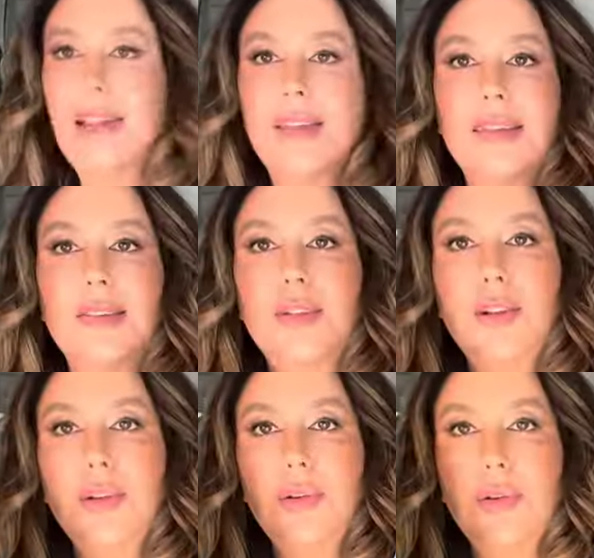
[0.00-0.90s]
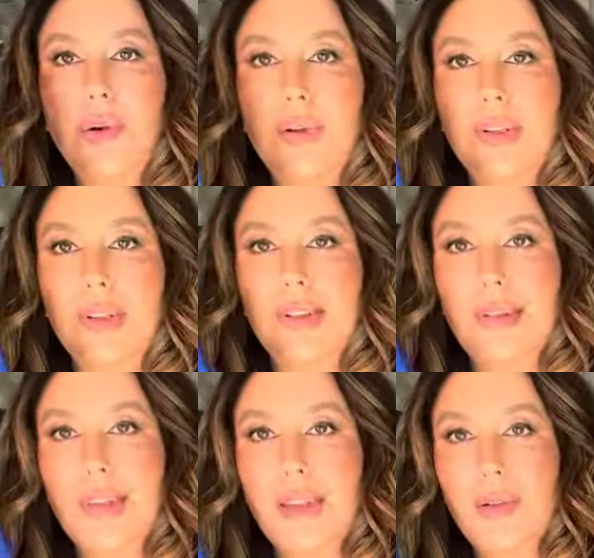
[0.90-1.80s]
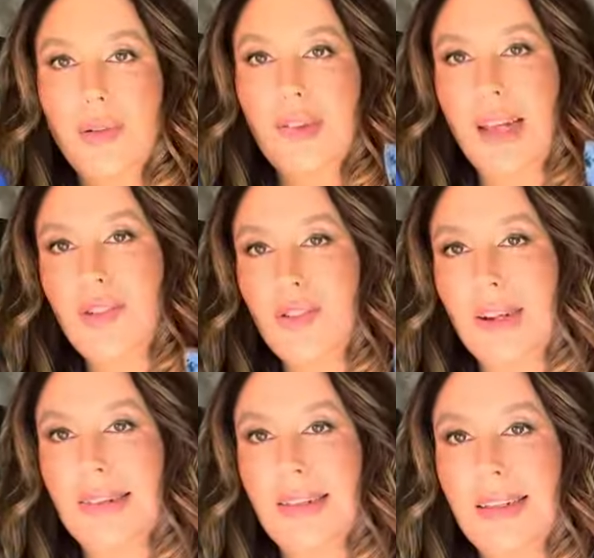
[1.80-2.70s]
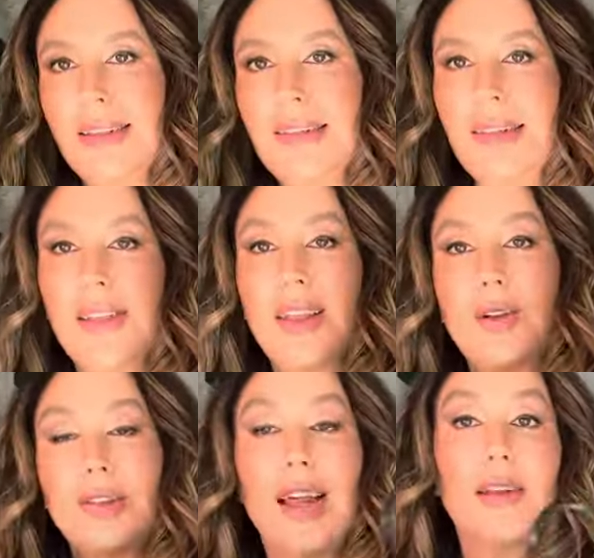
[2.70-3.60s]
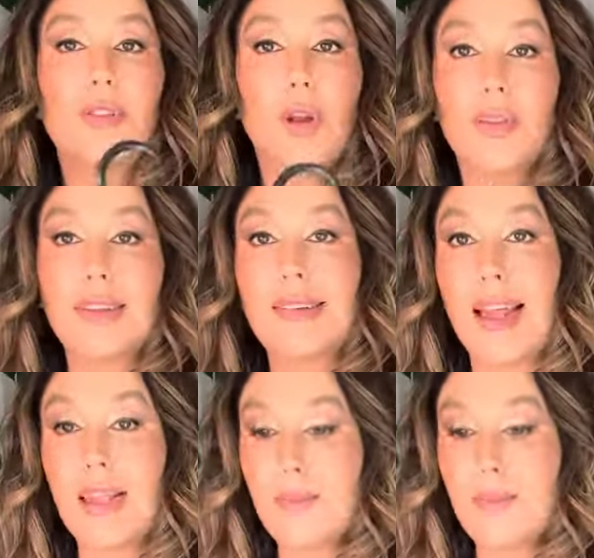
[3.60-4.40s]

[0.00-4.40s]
These two gorgeous little sundresses, and they also have the same